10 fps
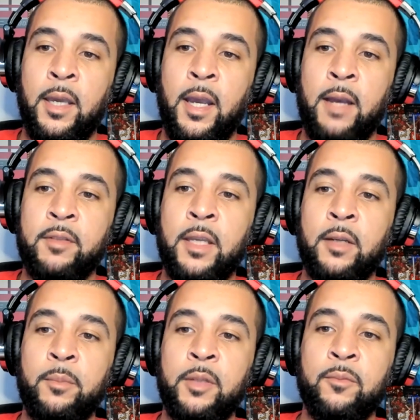Everything
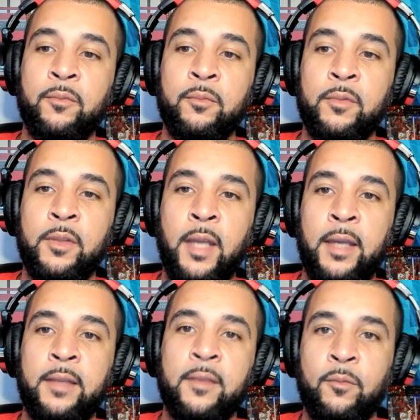will be
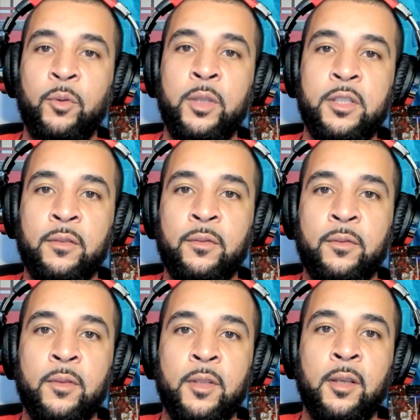nice if we just